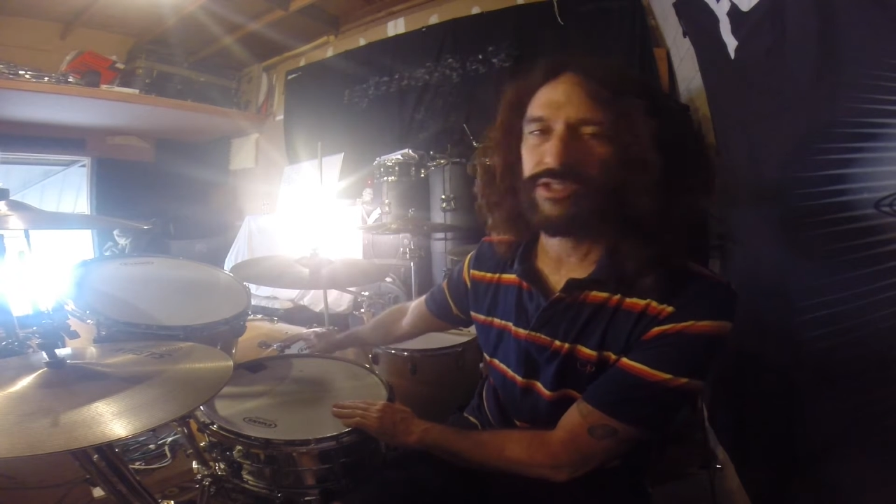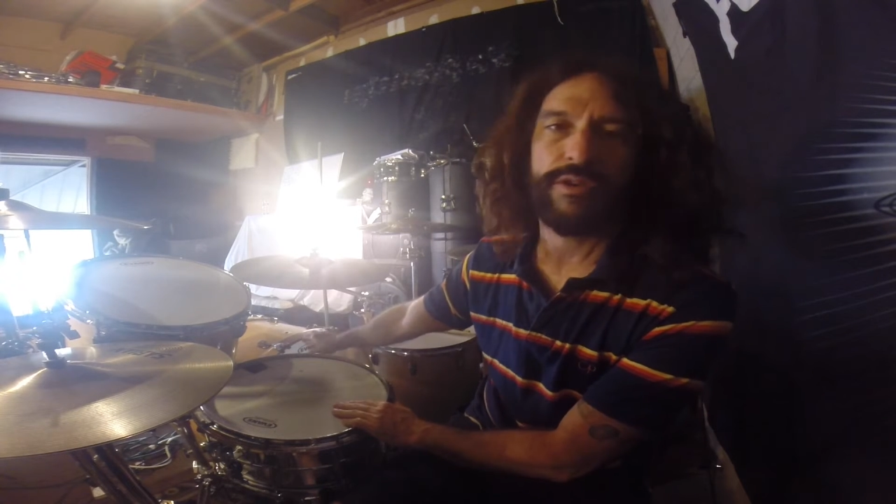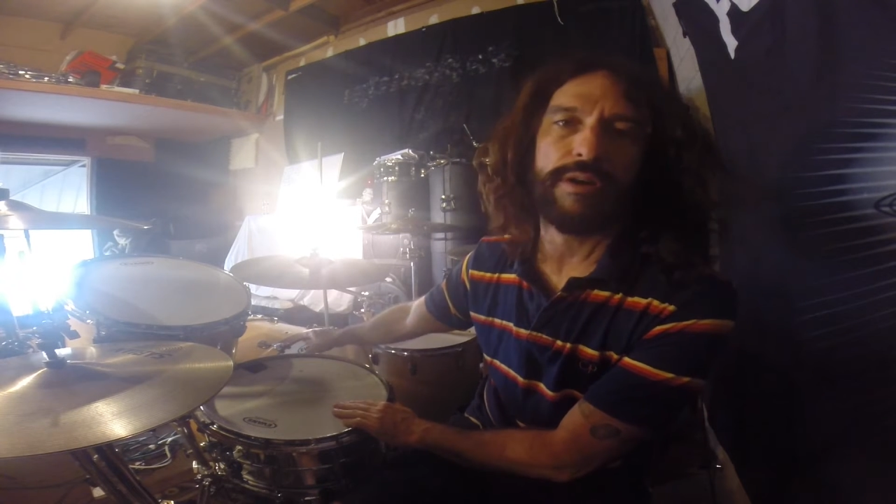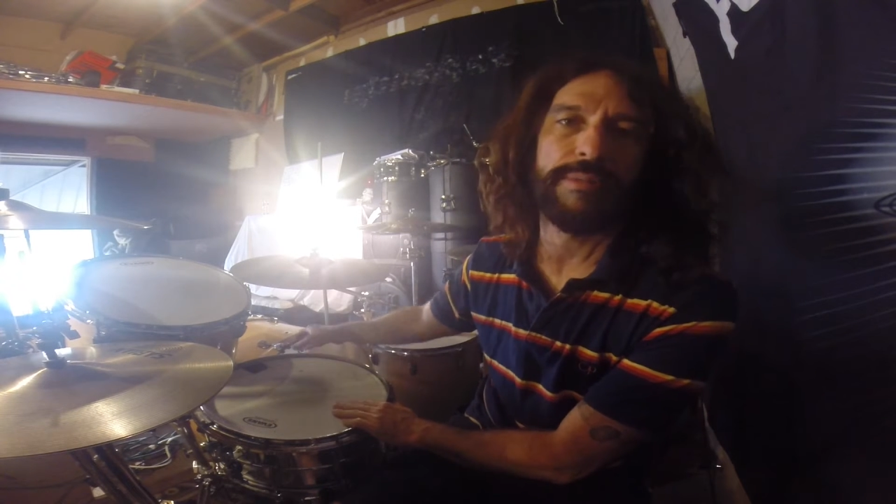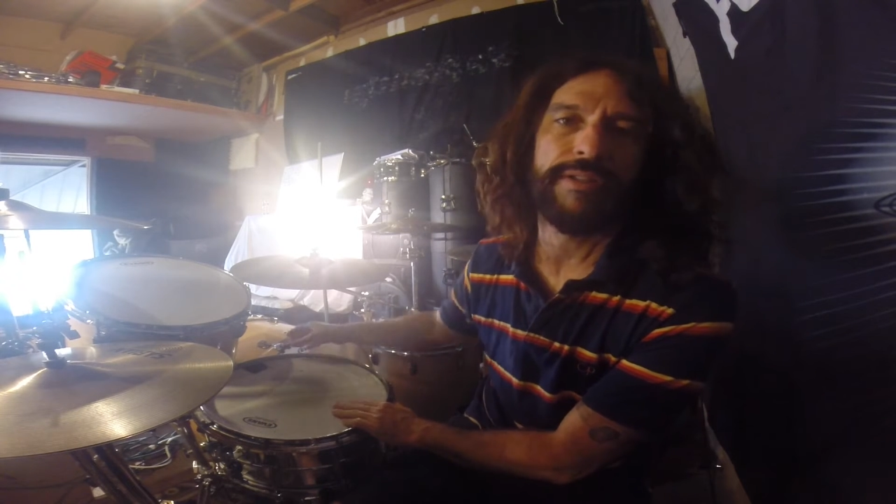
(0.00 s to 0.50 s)

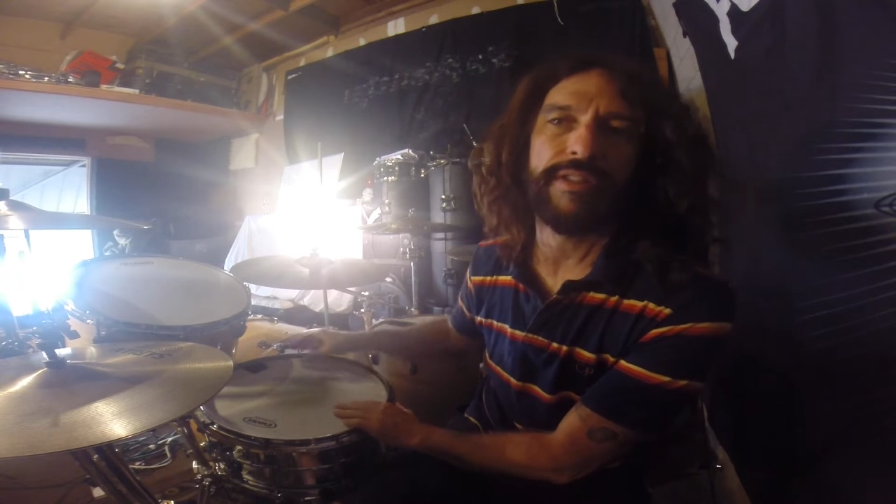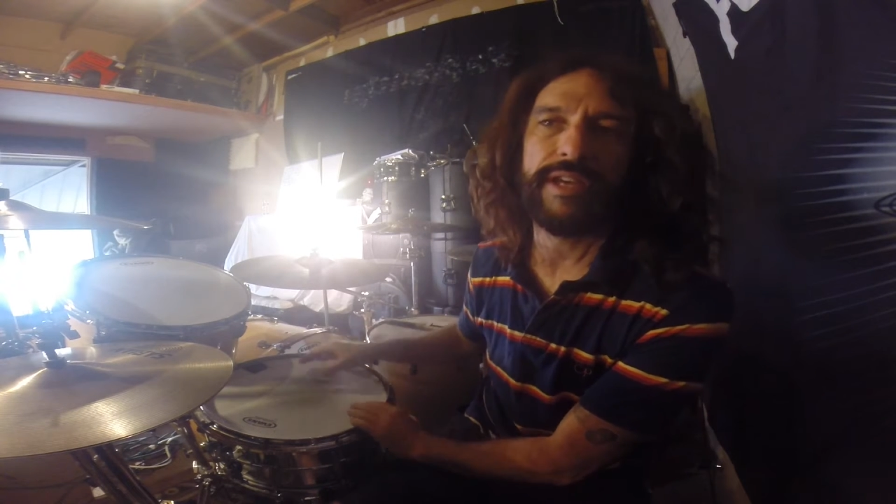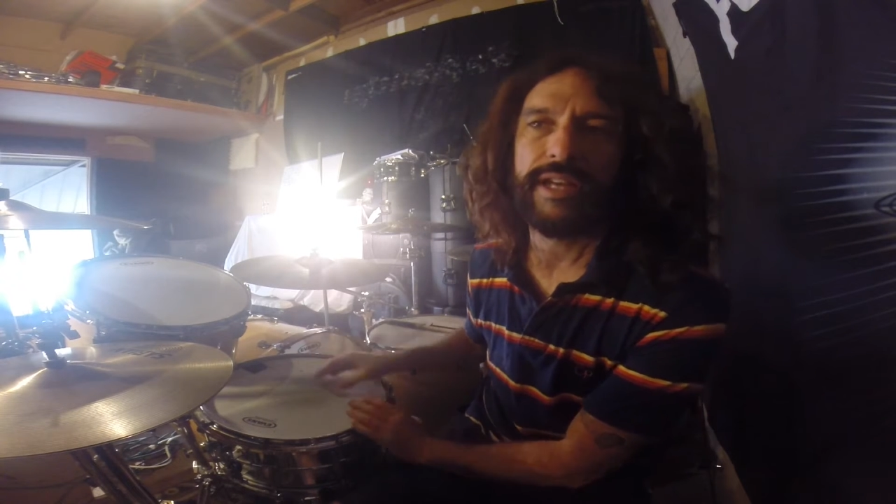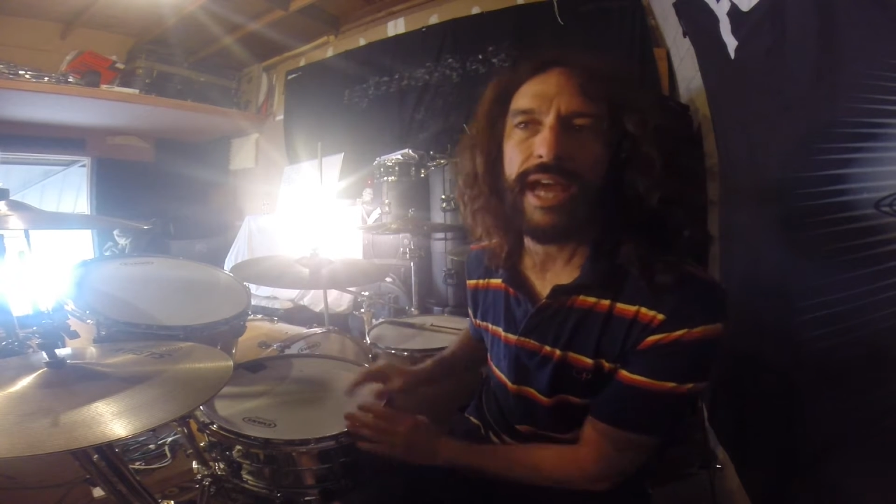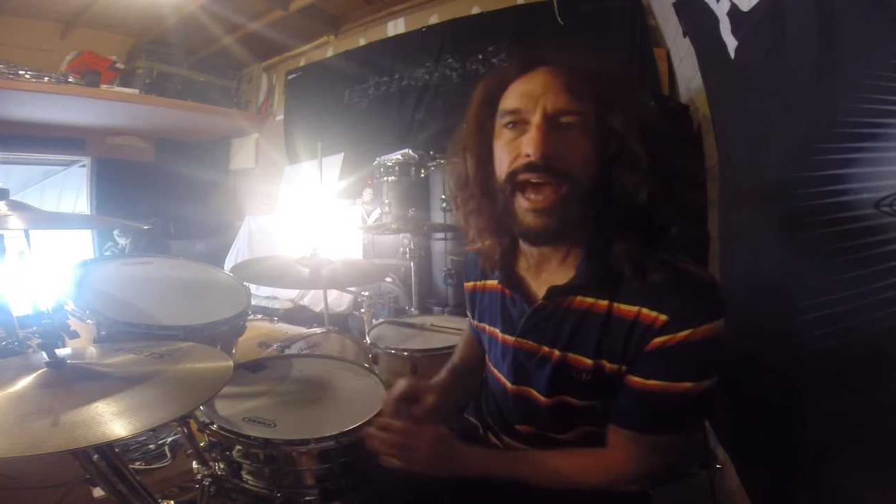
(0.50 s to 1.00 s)
drum, and
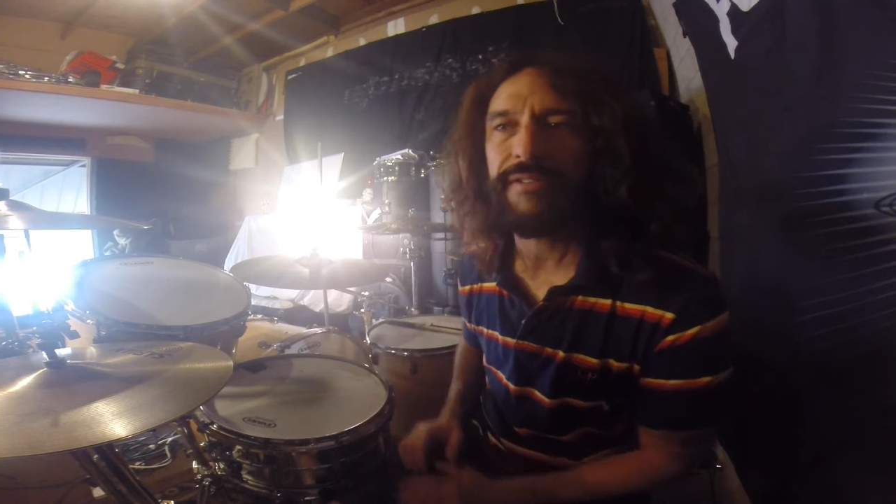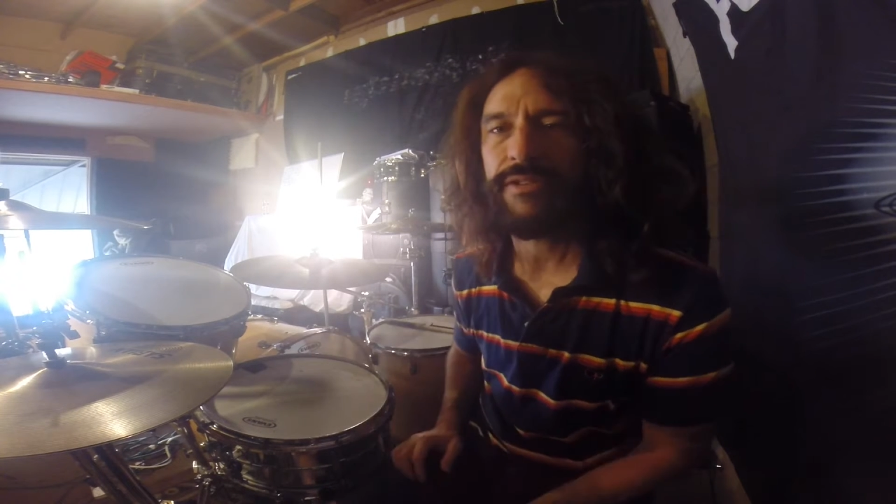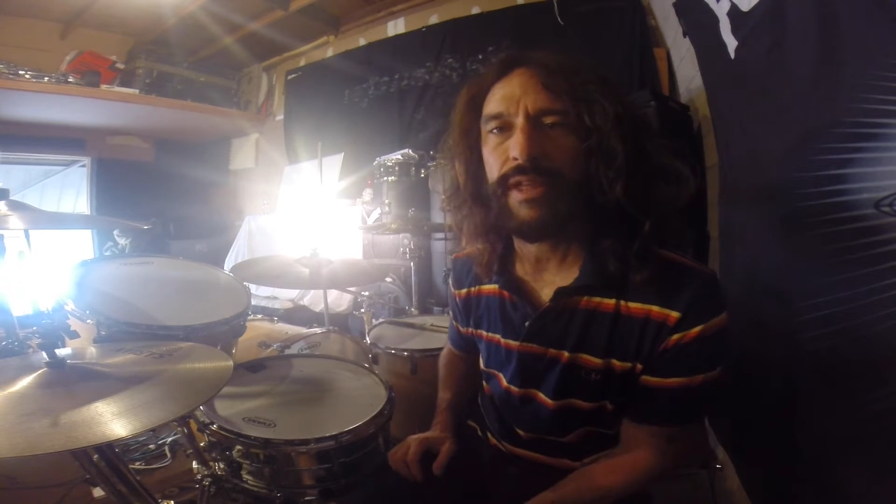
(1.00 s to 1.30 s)
then after